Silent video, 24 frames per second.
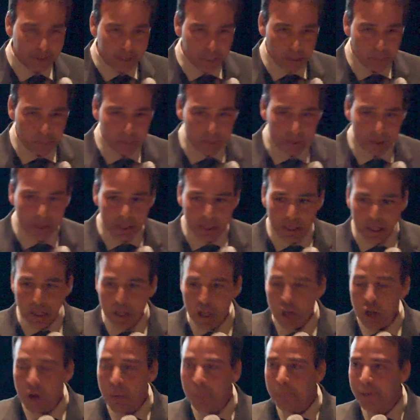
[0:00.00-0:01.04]
sleep.
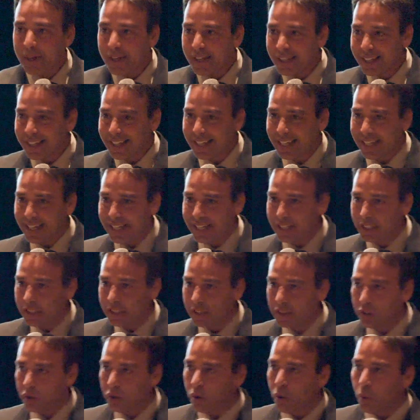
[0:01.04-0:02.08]
But
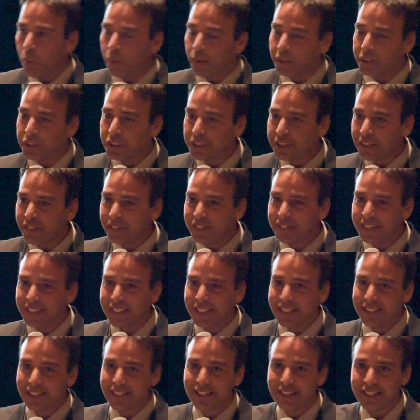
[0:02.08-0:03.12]
again, we're
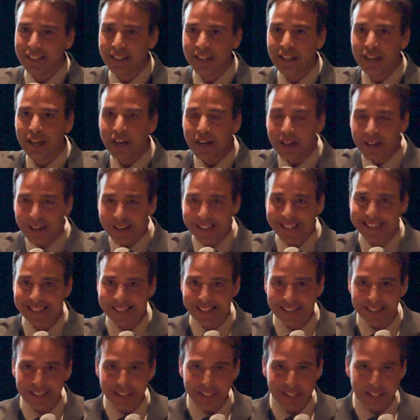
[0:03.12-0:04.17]
shifting less
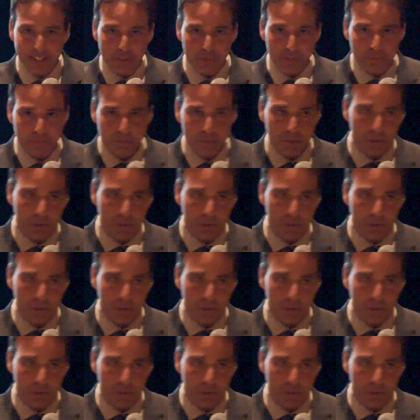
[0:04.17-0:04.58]
daylight.